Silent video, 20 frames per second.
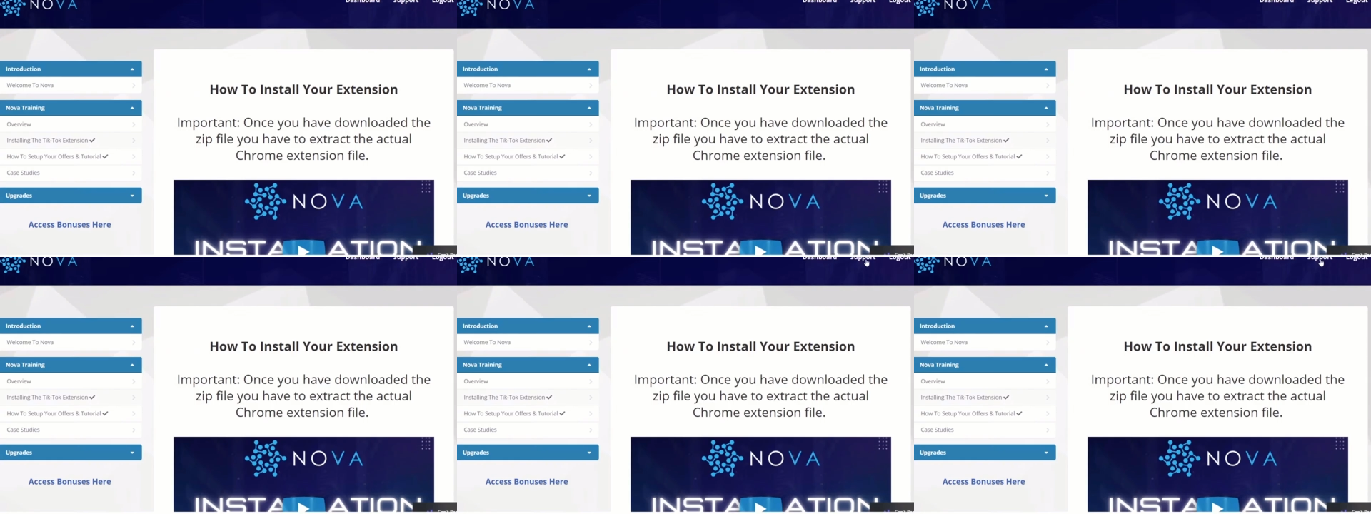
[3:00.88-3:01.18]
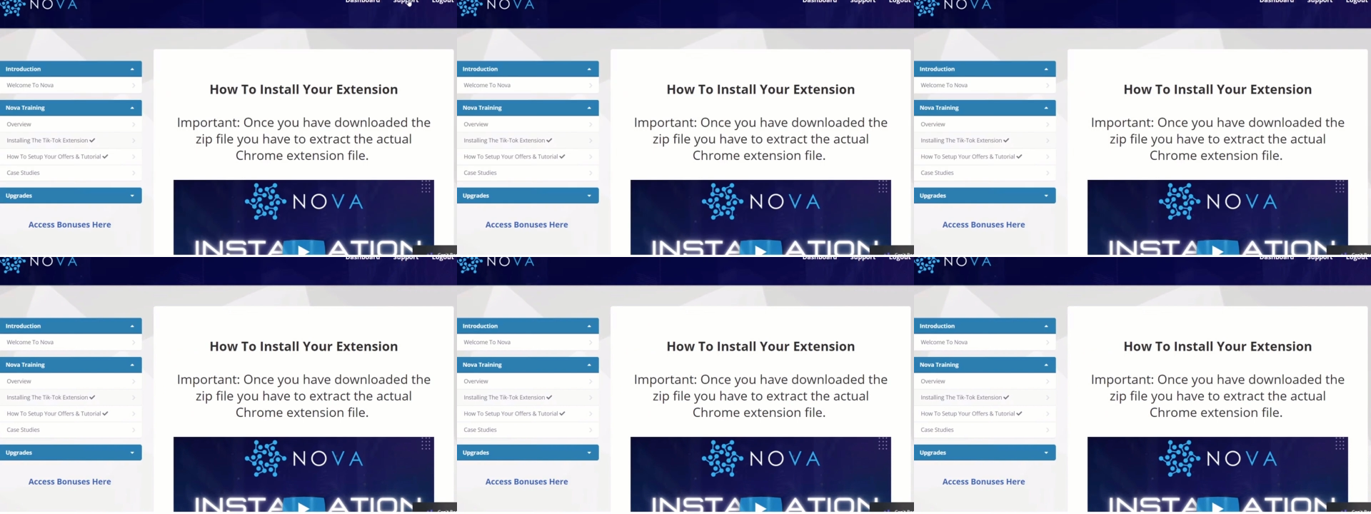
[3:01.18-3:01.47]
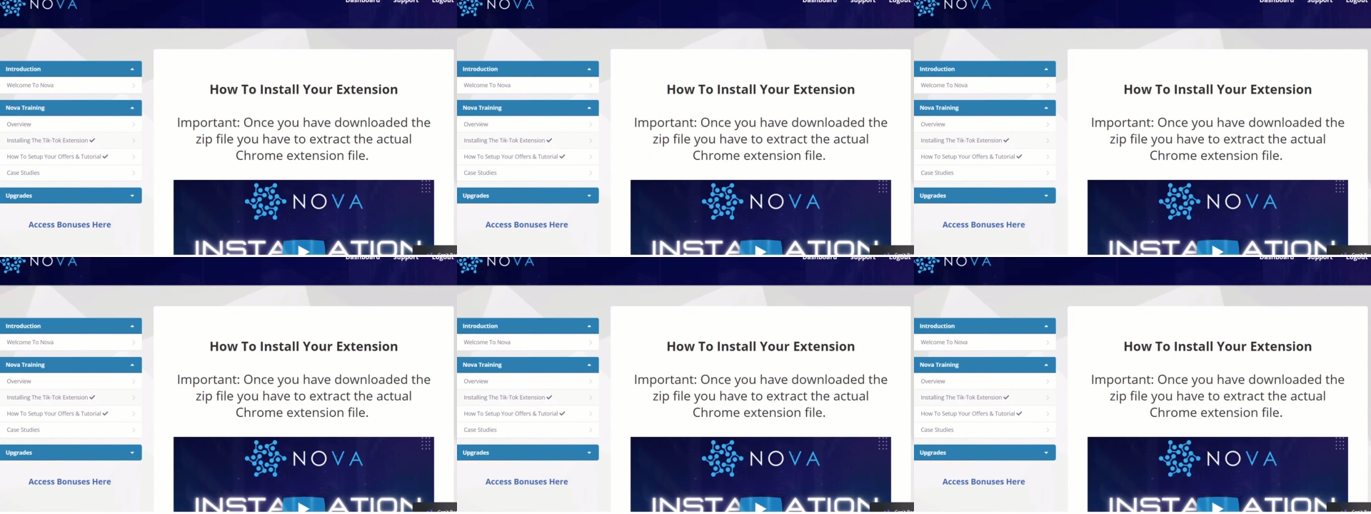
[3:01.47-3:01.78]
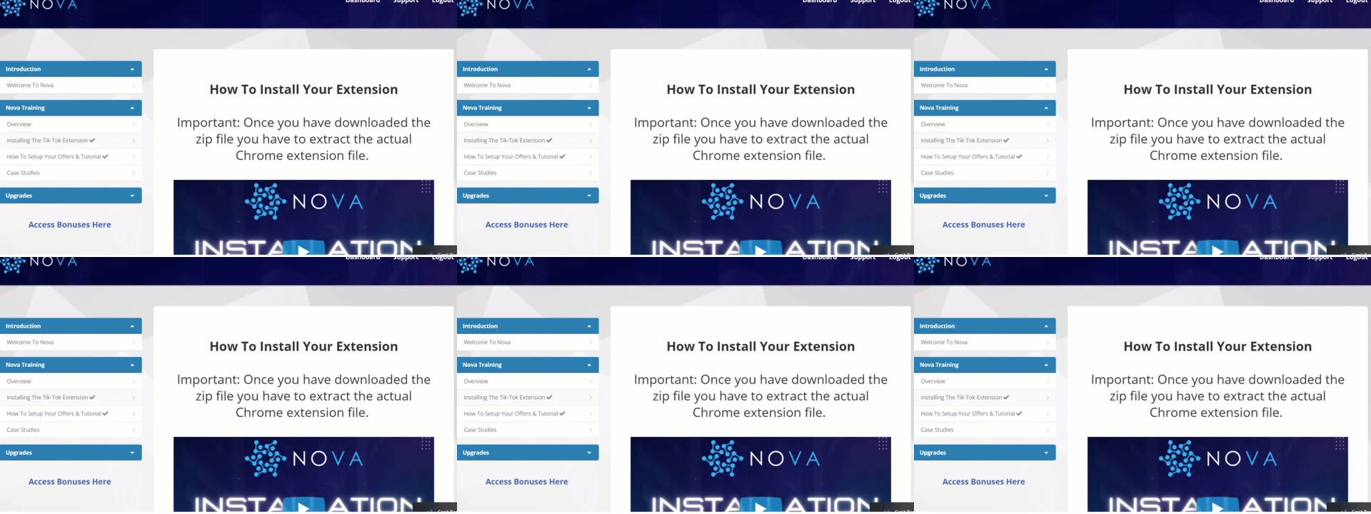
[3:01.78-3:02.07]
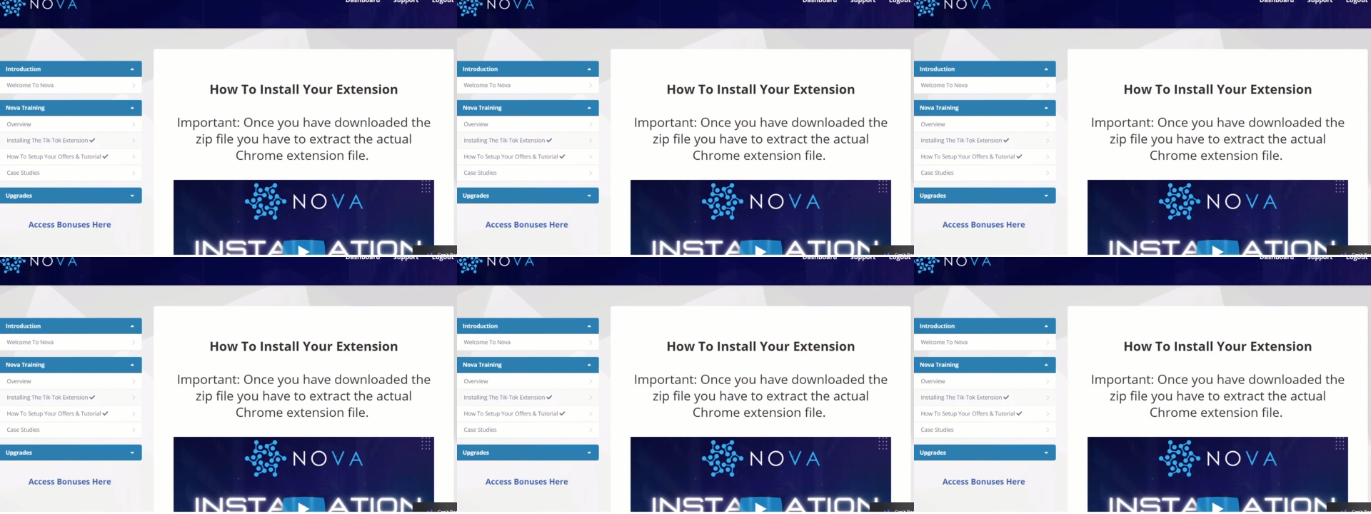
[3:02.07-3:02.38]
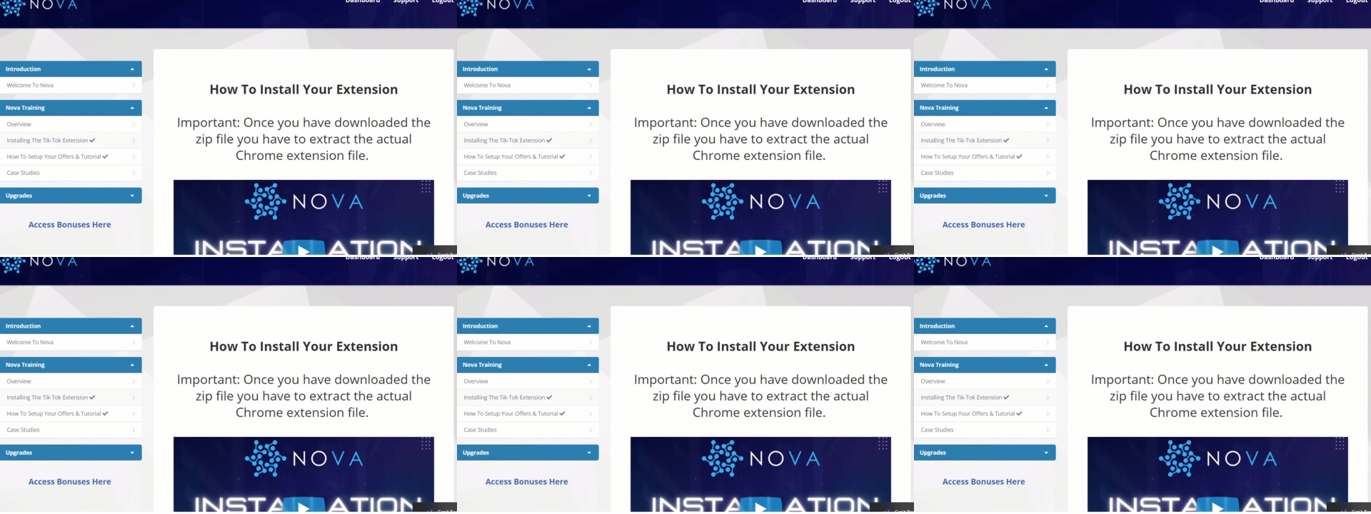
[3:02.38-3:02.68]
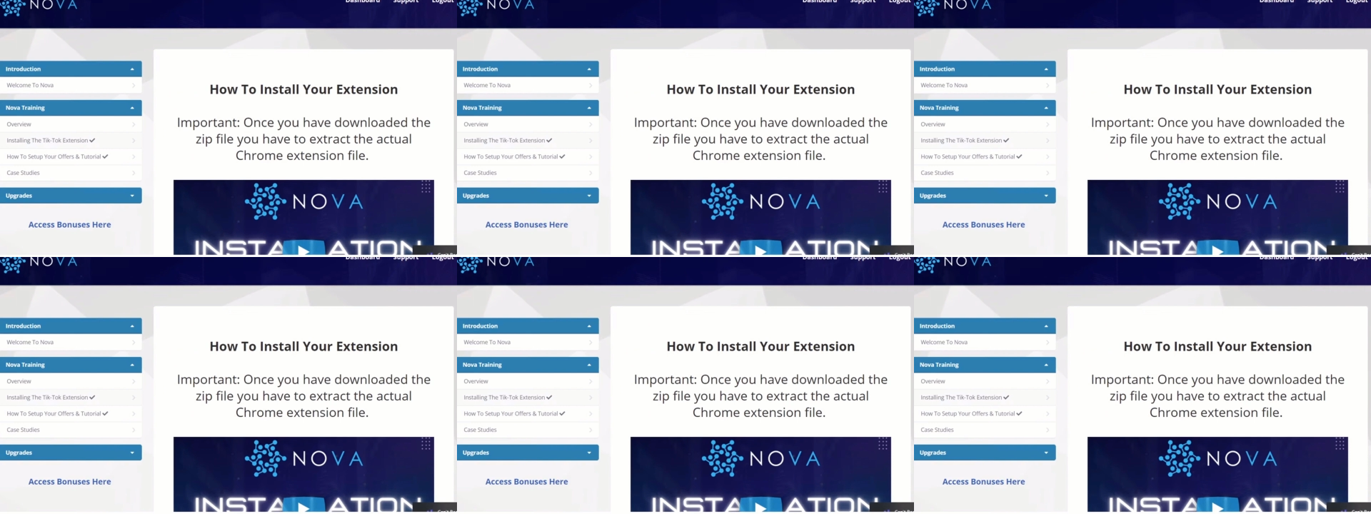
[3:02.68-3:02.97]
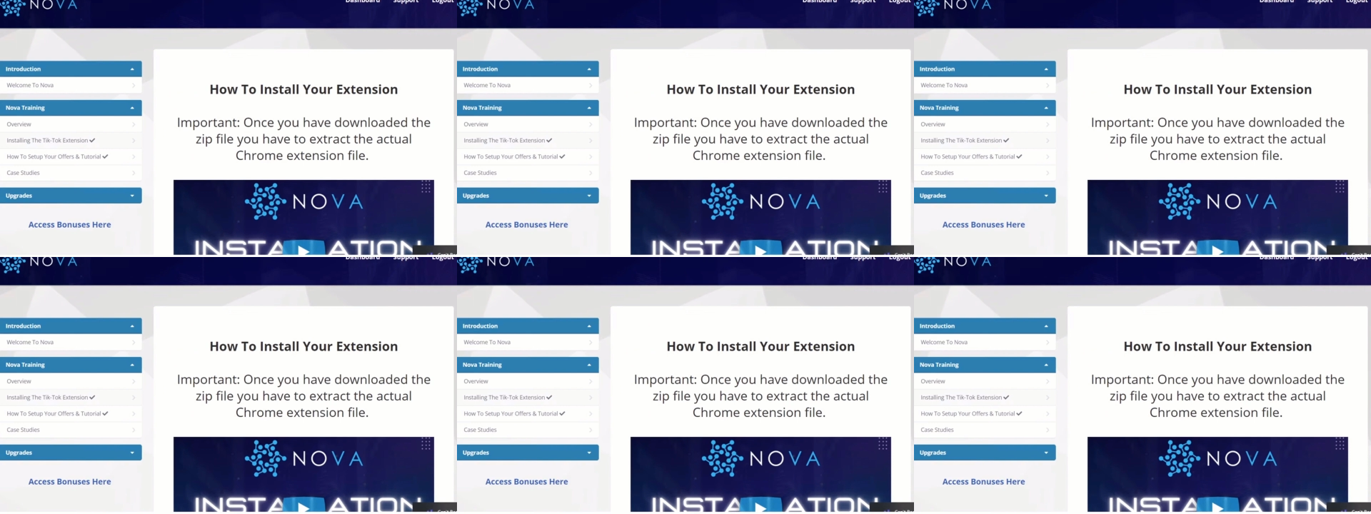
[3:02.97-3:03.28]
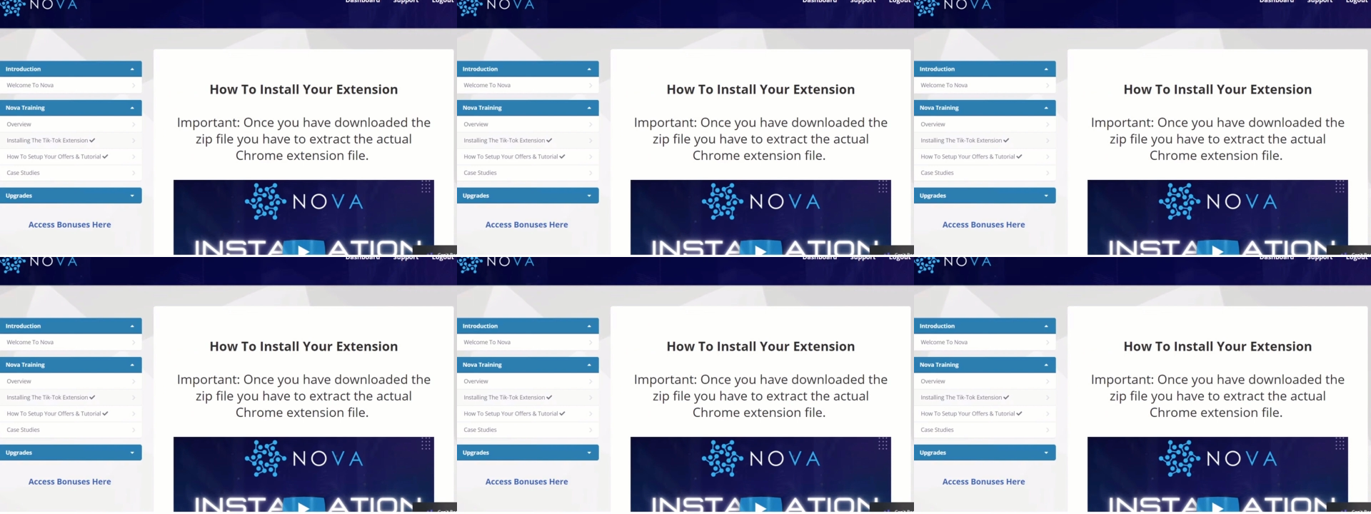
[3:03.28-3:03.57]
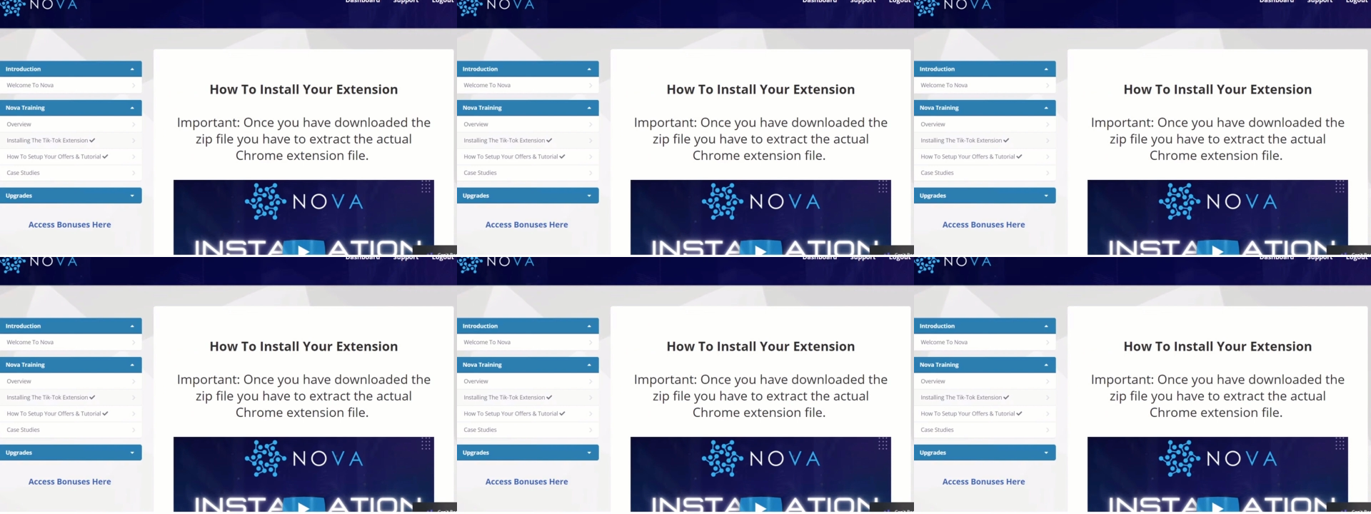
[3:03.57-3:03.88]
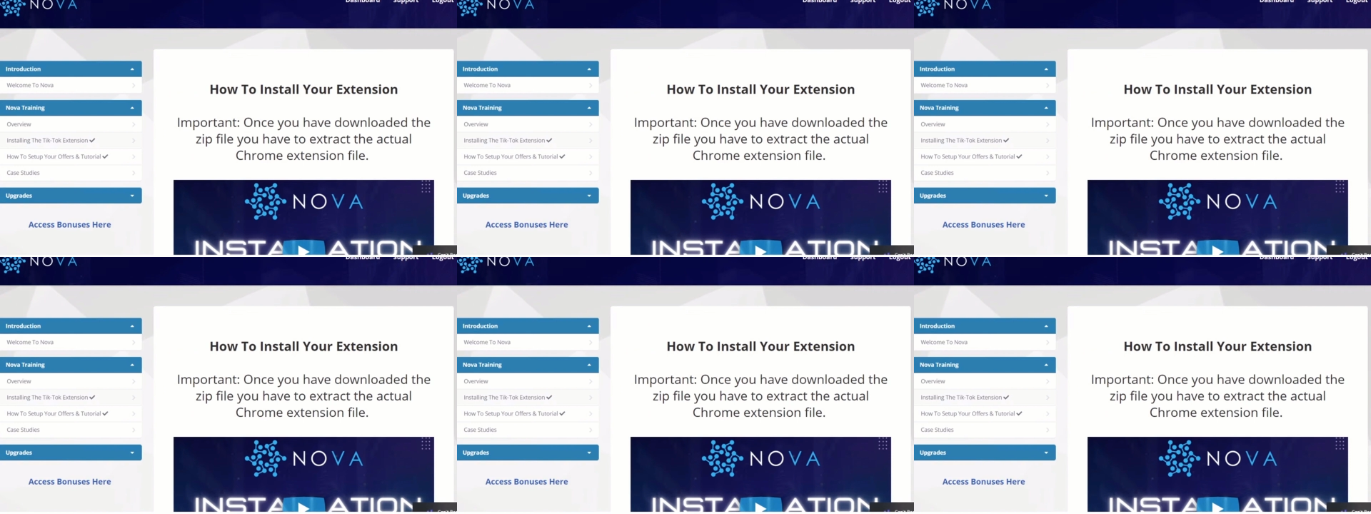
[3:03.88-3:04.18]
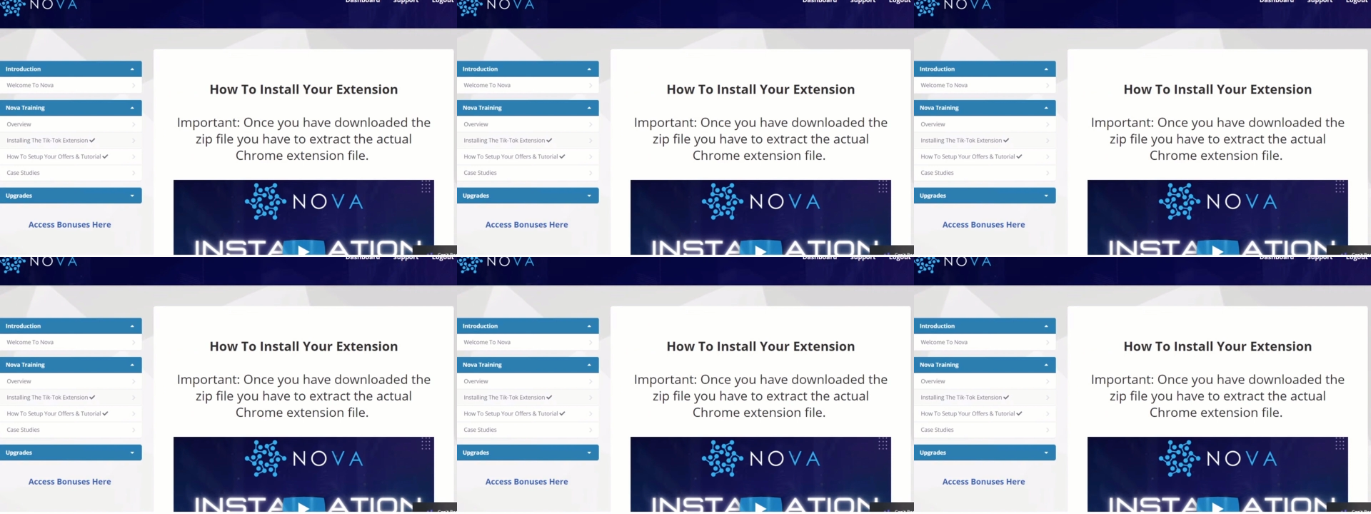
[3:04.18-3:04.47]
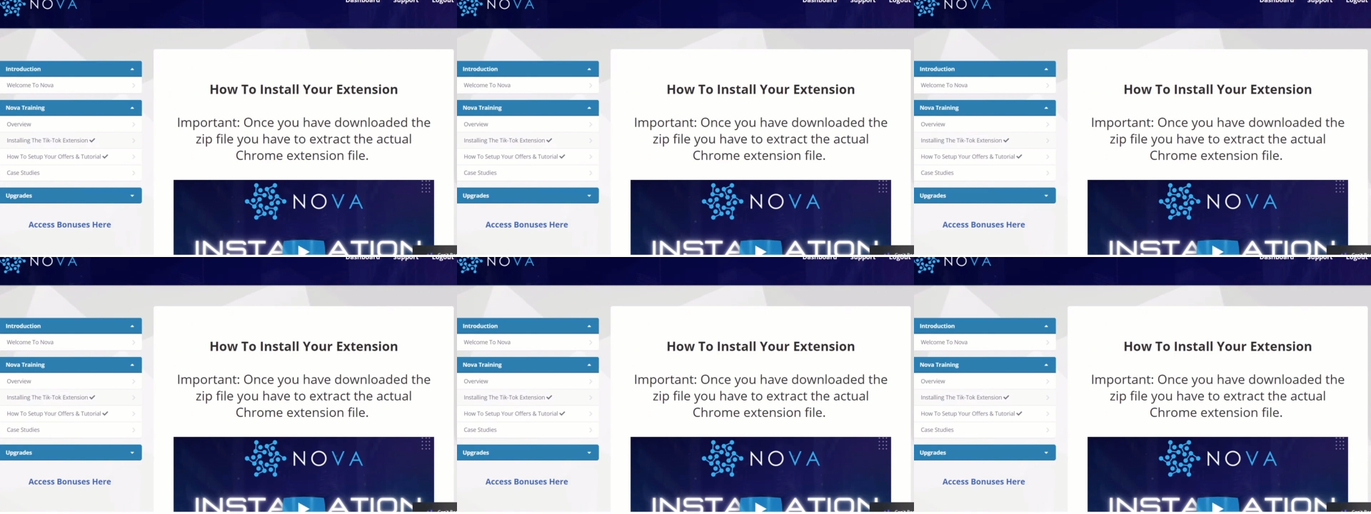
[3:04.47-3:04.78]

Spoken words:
Nobody's mouth can be seen.